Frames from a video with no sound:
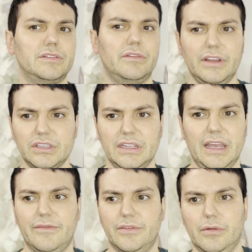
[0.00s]
So eventually,
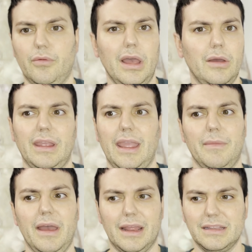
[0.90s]
after a while, we
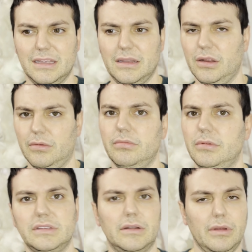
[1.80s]
came back and said, you know,
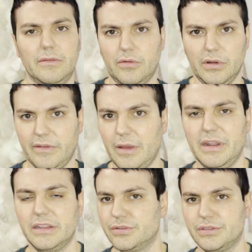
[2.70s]
you said around 45
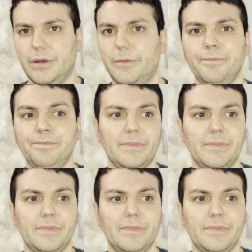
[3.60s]
minutes or so.